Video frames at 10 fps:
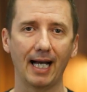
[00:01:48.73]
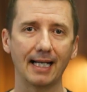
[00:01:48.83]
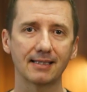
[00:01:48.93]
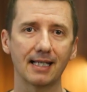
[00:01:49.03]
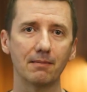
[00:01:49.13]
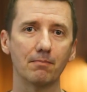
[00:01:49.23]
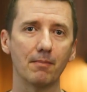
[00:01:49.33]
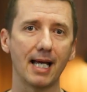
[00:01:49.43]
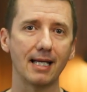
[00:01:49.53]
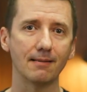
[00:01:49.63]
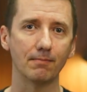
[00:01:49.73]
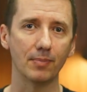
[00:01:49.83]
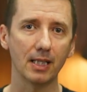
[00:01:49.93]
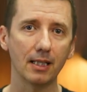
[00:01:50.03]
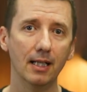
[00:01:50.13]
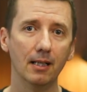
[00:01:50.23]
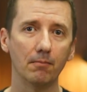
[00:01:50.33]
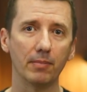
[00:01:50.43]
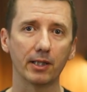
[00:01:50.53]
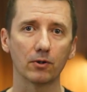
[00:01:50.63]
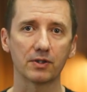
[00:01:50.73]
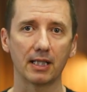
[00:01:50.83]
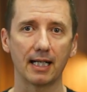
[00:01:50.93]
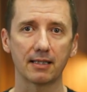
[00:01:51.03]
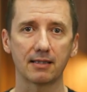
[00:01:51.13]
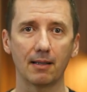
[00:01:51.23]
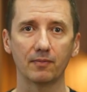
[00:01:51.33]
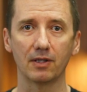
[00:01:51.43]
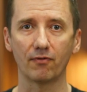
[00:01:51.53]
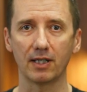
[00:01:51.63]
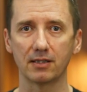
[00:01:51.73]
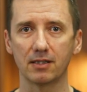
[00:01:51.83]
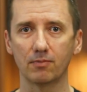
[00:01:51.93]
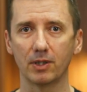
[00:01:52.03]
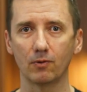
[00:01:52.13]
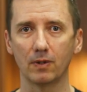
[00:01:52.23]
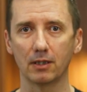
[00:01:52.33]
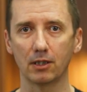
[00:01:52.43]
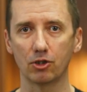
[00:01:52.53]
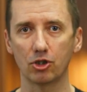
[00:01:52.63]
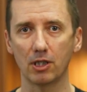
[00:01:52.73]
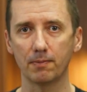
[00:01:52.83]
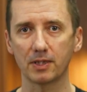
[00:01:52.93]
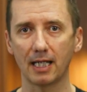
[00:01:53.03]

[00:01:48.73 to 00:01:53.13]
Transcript: I say maybe because there are some differences between the chips